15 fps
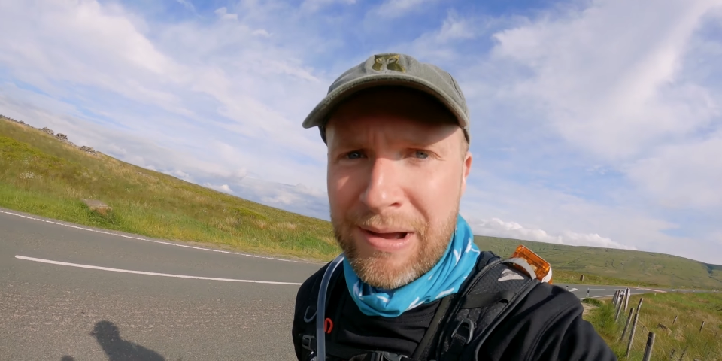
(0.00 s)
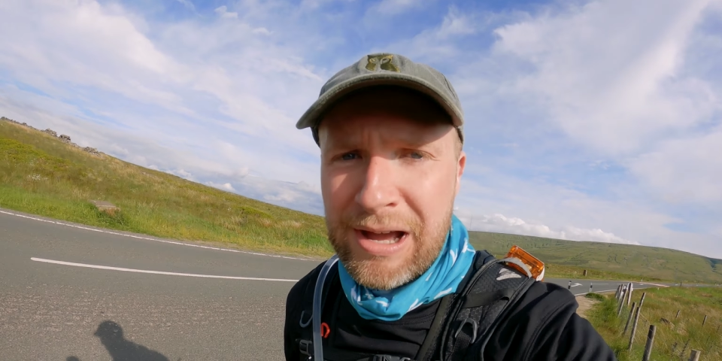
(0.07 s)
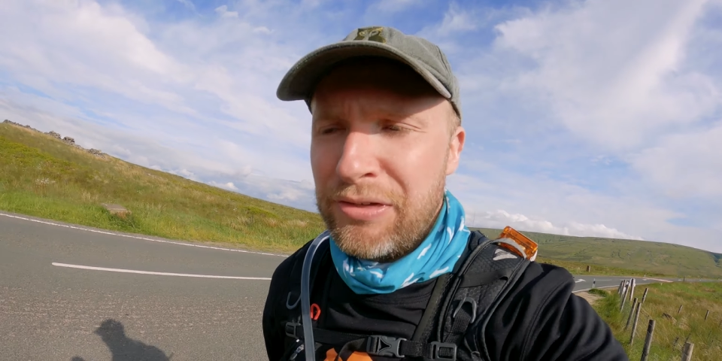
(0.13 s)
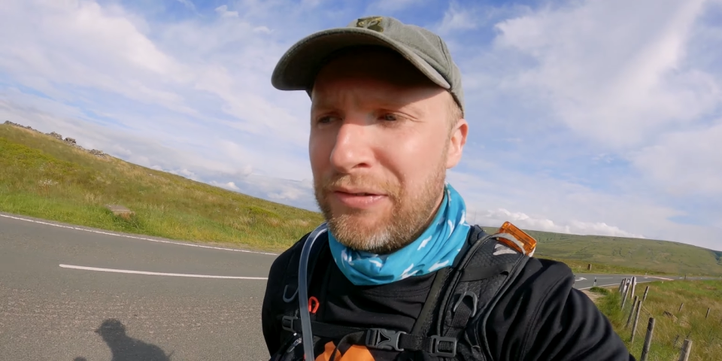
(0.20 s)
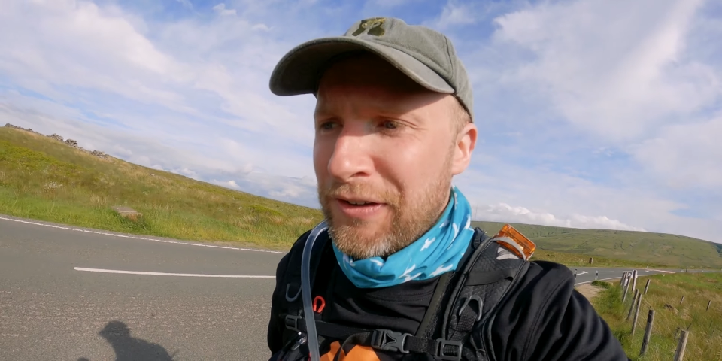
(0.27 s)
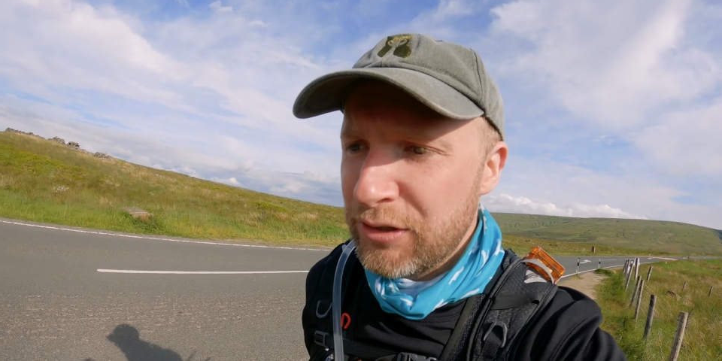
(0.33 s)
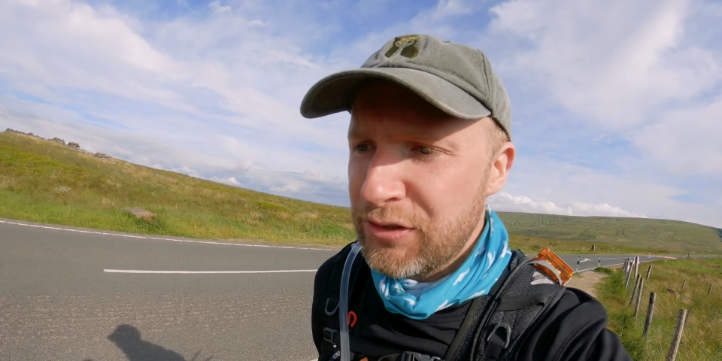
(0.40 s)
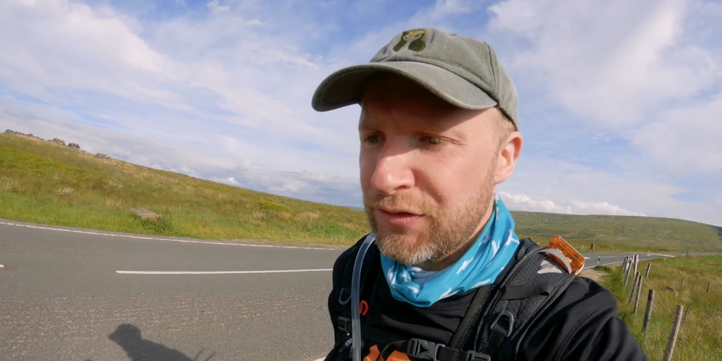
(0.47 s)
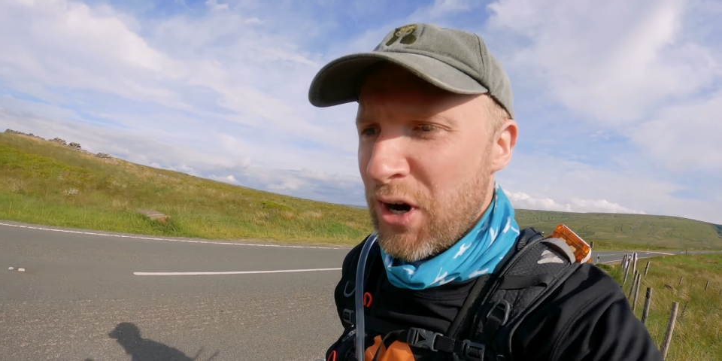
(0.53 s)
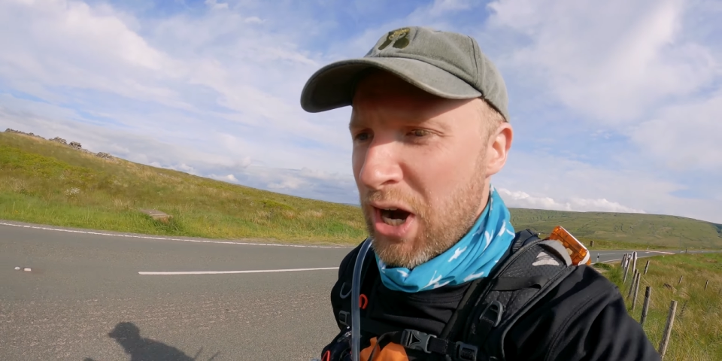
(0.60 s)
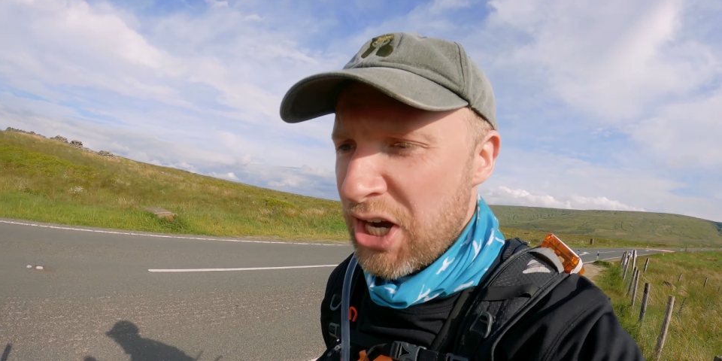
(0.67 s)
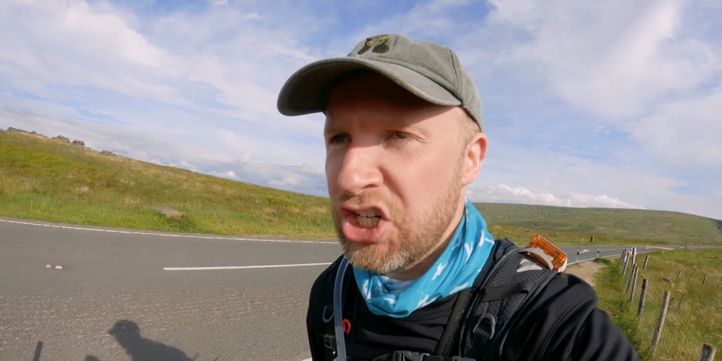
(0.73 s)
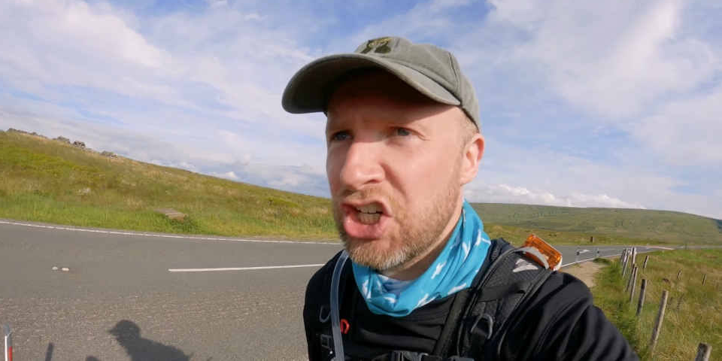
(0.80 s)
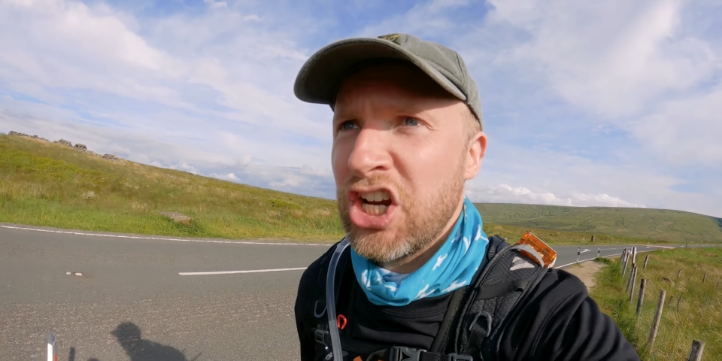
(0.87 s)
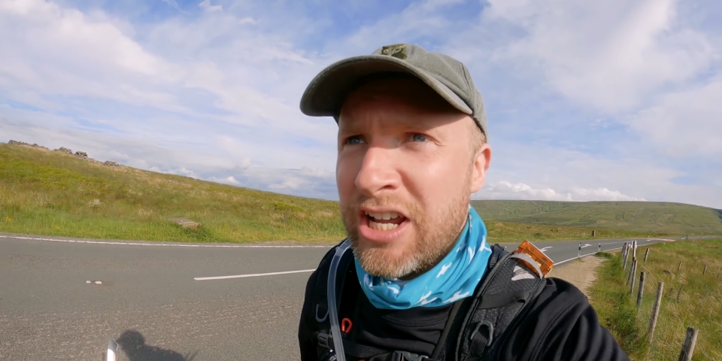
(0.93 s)
mouth feels
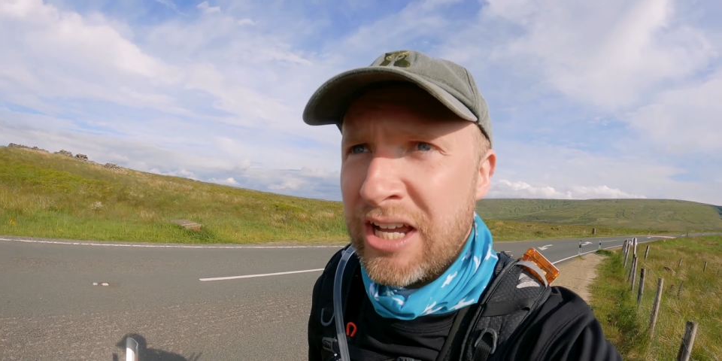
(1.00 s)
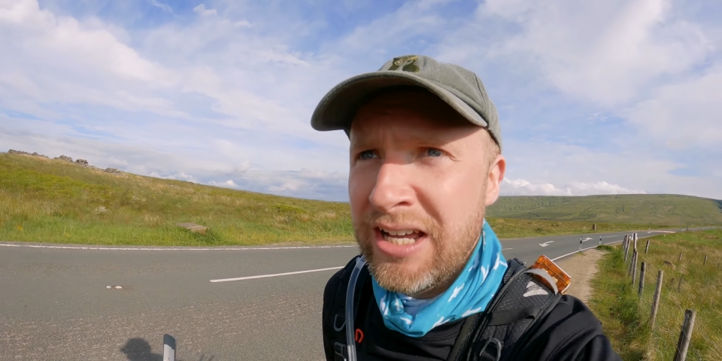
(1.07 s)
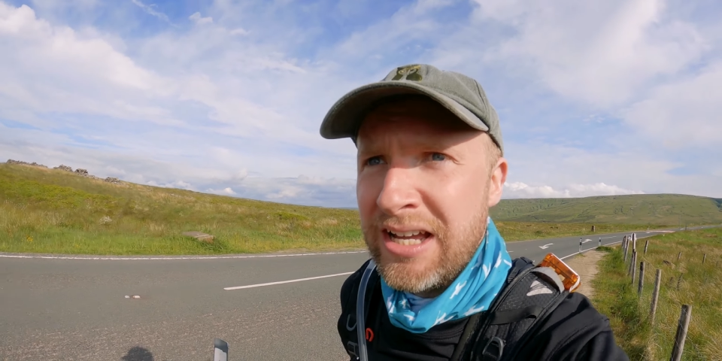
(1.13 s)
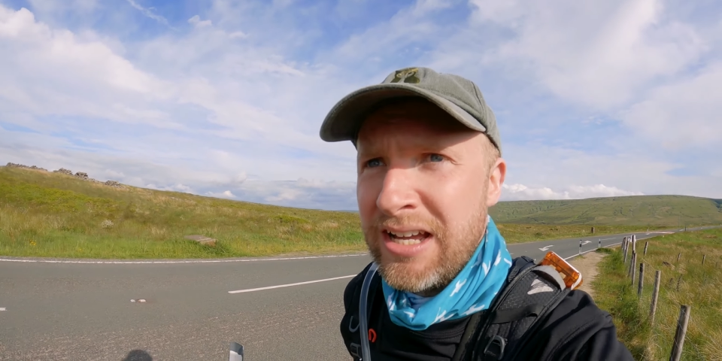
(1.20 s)
fresh.